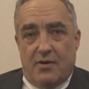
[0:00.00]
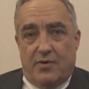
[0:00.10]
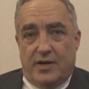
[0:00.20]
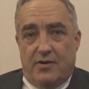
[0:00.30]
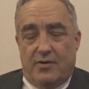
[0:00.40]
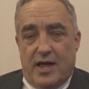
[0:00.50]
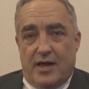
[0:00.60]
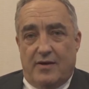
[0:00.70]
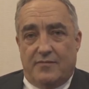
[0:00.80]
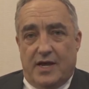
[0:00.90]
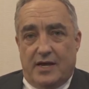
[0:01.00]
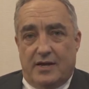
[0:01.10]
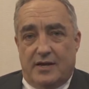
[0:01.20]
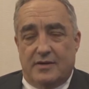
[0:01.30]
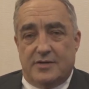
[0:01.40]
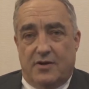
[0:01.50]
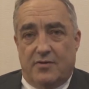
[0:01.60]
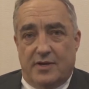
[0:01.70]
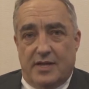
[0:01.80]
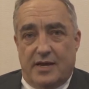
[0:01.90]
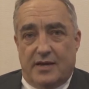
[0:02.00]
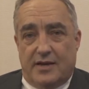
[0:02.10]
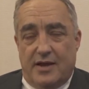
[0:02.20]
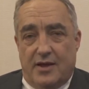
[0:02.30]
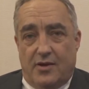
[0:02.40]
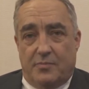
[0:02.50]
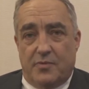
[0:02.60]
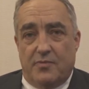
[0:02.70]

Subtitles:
We don't have data showing that it can help